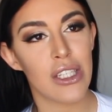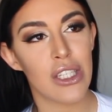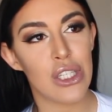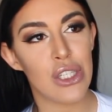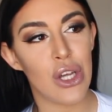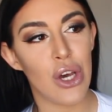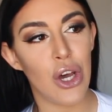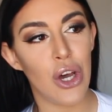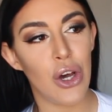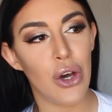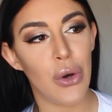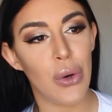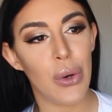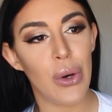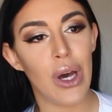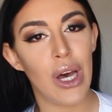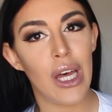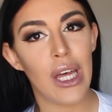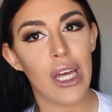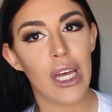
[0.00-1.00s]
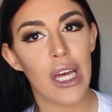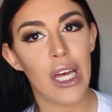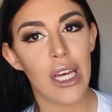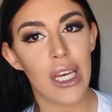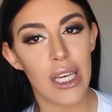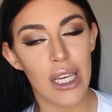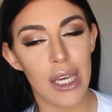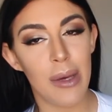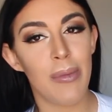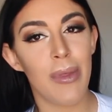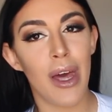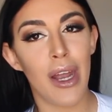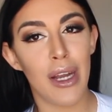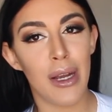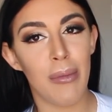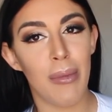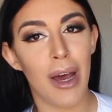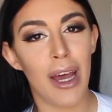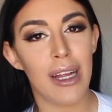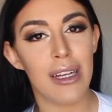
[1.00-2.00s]
So keep that
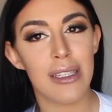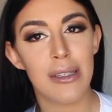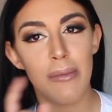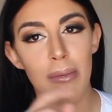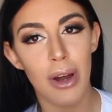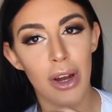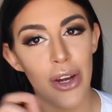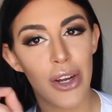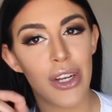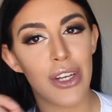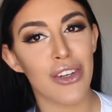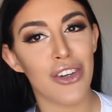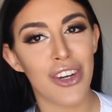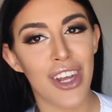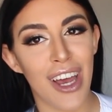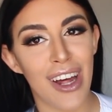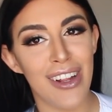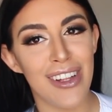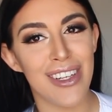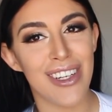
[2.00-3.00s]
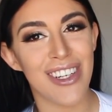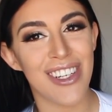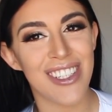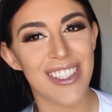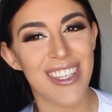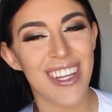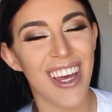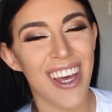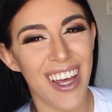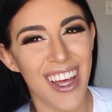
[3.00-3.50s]
in mind. Mark it in your calendars.